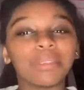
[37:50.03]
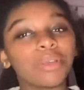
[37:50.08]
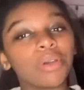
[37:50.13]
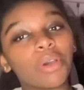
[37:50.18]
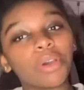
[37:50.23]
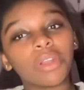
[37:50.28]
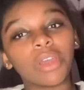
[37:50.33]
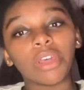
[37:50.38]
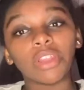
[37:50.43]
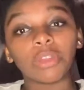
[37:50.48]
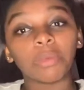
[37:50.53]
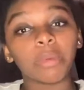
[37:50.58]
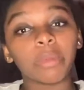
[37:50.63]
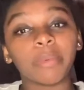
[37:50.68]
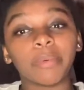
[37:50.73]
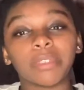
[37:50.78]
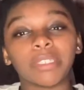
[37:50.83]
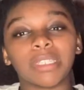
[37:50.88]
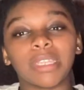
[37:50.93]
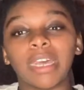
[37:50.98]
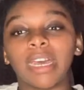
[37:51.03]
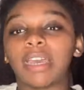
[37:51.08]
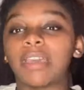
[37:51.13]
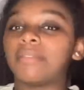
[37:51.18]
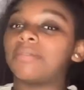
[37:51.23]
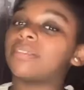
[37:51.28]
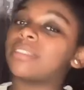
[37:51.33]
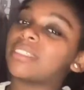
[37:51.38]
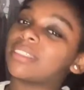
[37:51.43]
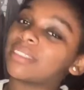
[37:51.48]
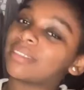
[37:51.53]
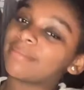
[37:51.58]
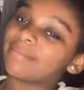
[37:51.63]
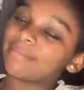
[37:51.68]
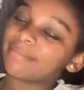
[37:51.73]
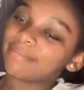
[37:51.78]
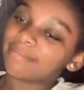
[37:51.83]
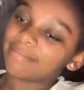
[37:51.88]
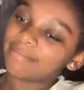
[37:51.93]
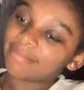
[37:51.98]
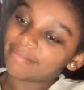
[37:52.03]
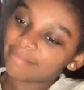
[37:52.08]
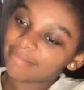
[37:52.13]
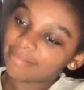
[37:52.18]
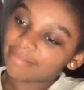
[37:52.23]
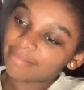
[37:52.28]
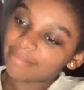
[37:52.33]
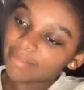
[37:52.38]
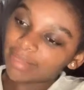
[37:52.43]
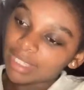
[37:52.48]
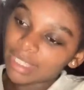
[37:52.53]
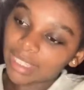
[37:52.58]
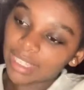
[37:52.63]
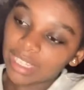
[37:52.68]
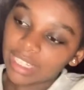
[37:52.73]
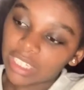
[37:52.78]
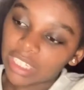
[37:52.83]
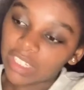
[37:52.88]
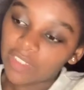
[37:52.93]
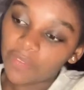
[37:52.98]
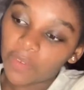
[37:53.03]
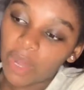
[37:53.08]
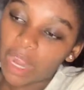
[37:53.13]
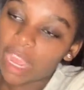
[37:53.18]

on other people's lives. This is for